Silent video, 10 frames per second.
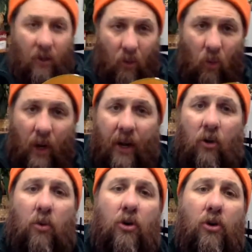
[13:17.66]
The
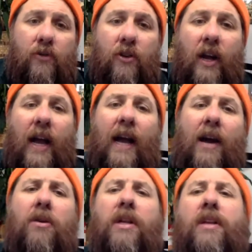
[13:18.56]
werewolves are
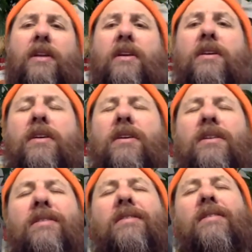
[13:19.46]
howling.
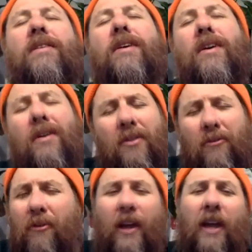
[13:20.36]

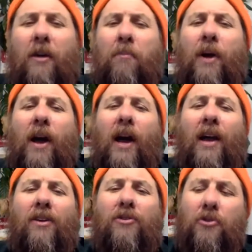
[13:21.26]
The
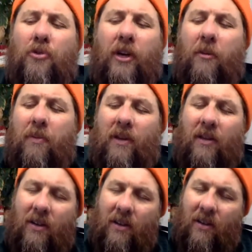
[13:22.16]
vampires are
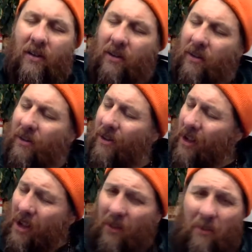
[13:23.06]
creeping.
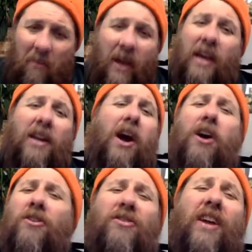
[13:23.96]
The men
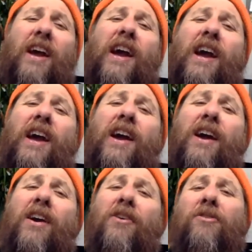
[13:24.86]
hunker
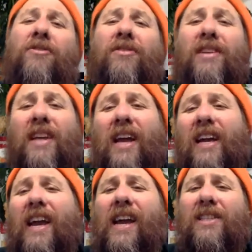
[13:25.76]
down
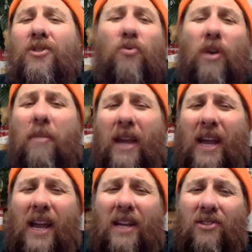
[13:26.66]
as the
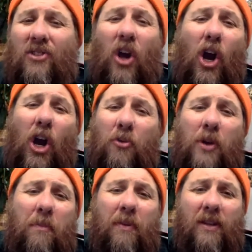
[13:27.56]
women start
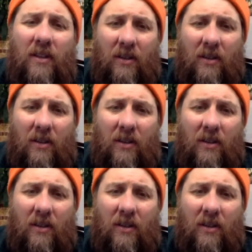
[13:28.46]
weeping.